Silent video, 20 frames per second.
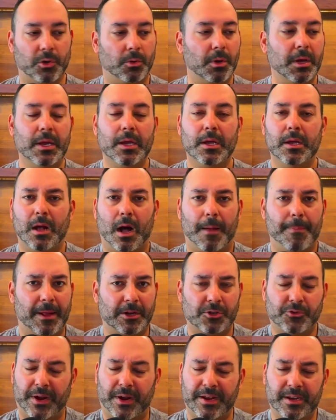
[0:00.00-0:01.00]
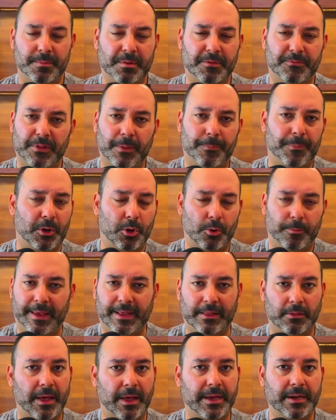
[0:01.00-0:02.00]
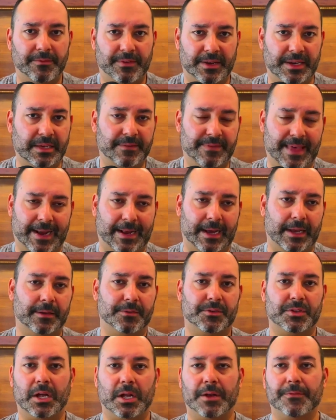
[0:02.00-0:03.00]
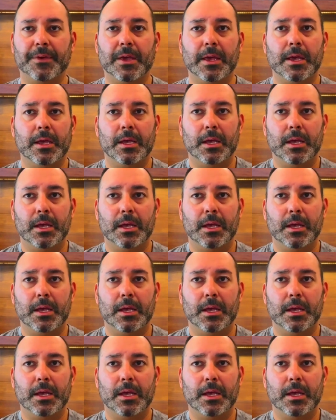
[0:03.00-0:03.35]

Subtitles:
So I'm not trying to be flippant or make light of any of that kind of stuff.